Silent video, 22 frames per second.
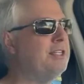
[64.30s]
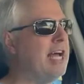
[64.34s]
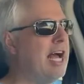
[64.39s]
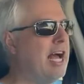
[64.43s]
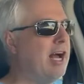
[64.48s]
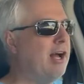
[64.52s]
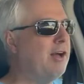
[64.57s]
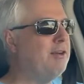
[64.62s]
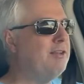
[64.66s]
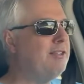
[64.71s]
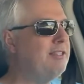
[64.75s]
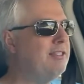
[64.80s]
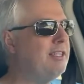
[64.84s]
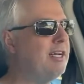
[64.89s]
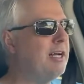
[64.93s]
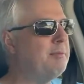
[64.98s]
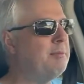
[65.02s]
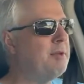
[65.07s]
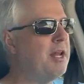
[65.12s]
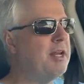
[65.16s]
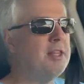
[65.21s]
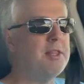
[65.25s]
down.
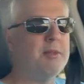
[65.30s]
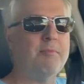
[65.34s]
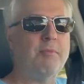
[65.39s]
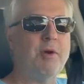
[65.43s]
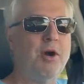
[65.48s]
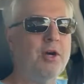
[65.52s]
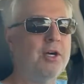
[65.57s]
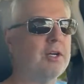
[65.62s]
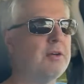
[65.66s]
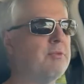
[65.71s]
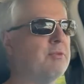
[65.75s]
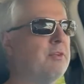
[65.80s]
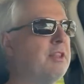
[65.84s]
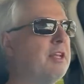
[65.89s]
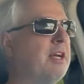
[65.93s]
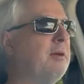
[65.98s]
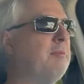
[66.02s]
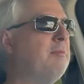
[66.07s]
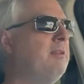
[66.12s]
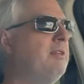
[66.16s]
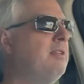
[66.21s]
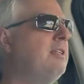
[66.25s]
I'm not in the market for
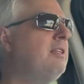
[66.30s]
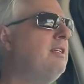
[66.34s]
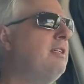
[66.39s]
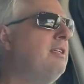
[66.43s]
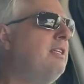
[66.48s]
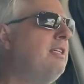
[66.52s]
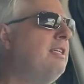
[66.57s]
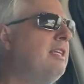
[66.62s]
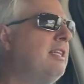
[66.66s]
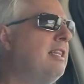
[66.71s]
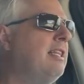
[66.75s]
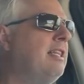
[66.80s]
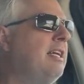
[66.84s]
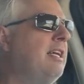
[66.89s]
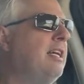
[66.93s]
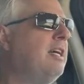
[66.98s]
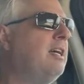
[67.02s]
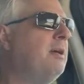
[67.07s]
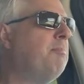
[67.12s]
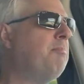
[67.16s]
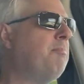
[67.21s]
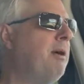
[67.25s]
them.
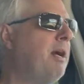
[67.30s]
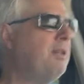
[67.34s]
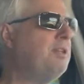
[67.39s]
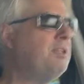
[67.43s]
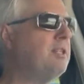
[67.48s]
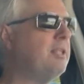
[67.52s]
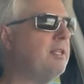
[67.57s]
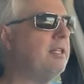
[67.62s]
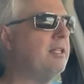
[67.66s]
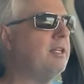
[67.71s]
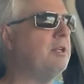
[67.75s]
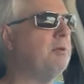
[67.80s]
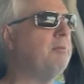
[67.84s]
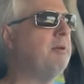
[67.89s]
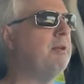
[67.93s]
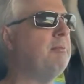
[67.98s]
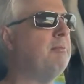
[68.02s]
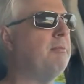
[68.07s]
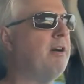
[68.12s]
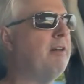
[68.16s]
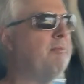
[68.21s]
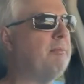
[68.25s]
They're punching a little
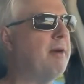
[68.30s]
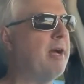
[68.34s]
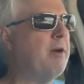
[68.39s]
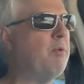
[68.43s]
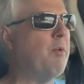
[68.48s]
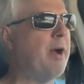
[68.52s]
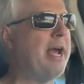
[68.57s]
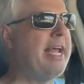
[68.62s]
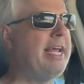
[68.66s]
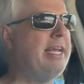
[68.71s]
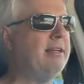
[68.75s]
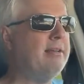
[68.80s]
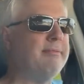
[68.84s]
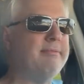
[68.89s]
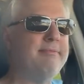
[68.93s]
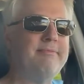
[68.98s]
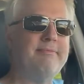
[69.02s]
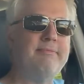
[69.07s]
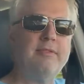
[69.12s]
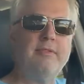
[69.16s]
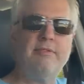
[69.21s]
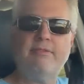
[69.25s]
bit above my weight
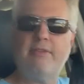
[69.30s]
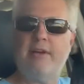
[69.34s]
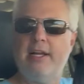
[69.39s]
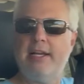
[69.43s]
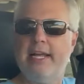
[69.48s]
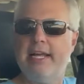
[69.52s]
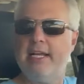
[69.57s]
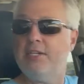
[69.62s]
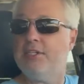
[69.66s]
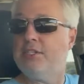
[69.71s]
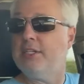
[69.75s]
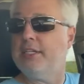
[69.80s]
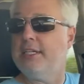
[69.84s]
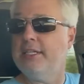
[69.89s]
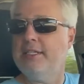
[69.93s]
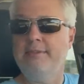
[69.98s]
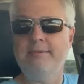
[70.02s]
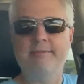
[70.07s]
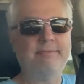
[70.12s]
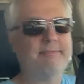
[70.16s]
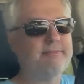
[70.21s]
financially.